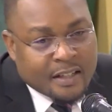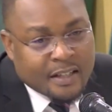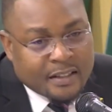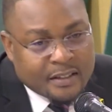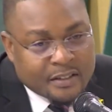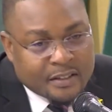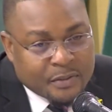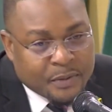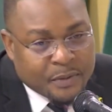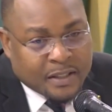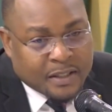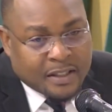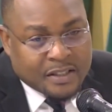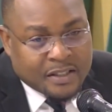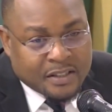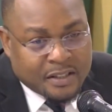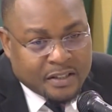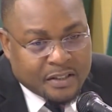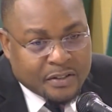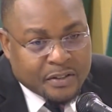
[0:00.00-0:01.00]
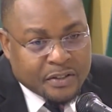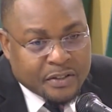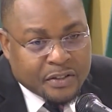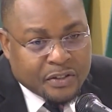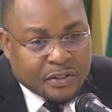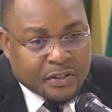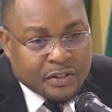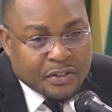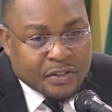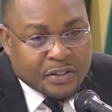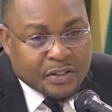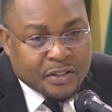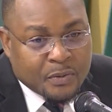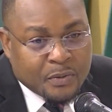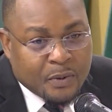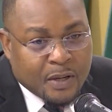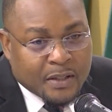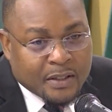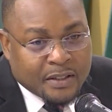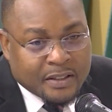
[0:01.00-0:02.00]
the Jamaica National Heritage Trust to see
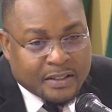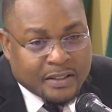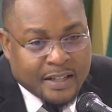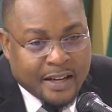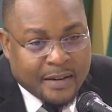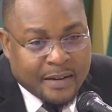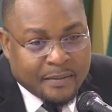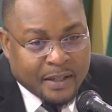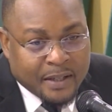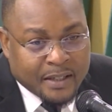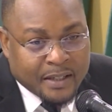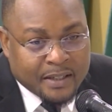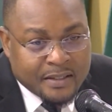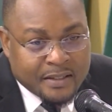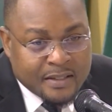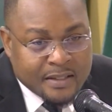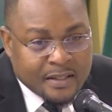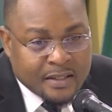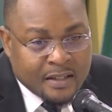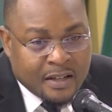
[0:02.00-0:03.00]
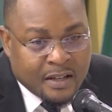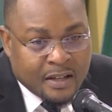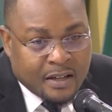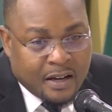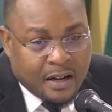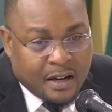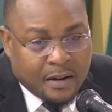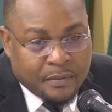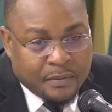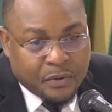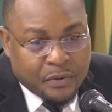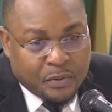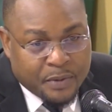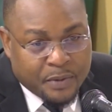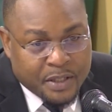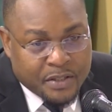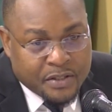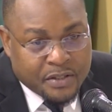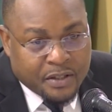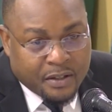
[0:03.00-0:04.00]
what their timeline is through
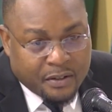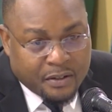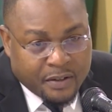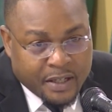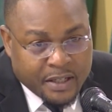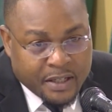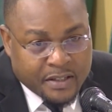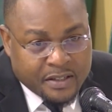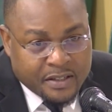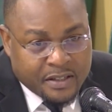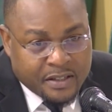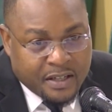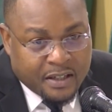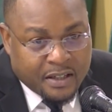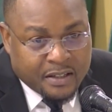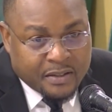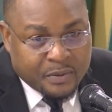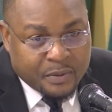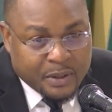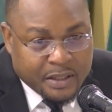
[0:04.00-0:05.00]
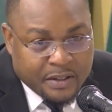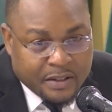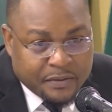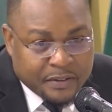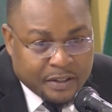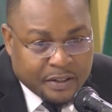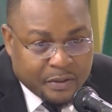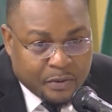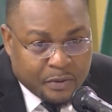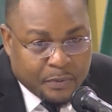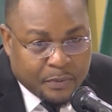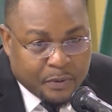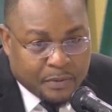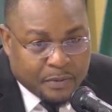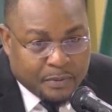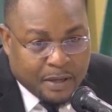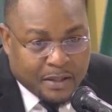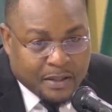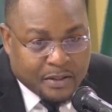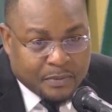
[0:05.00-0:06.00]
Minister Grange, and we'll definitely report
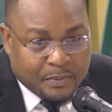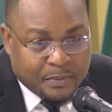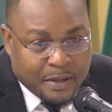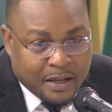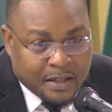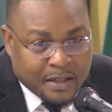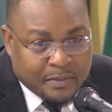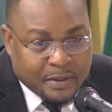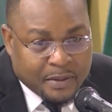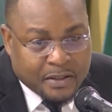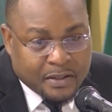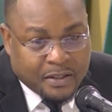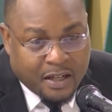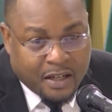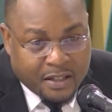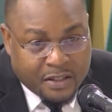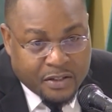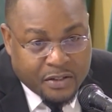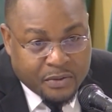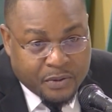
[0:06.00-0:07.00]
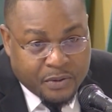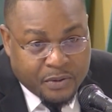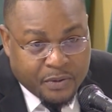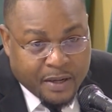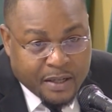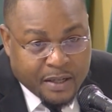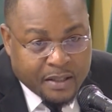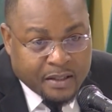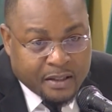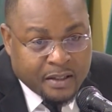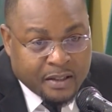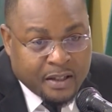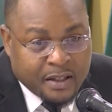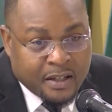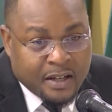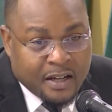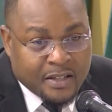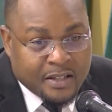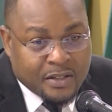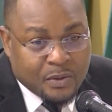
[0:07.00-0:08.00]
back to Parliament and to you directly
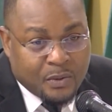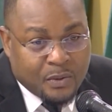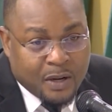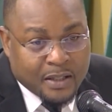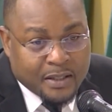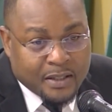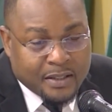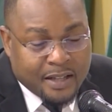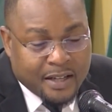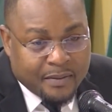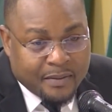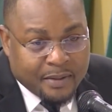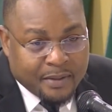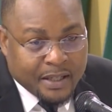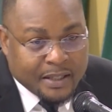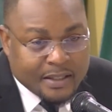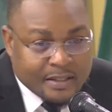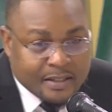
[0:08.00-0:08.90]
as to what the timeline is.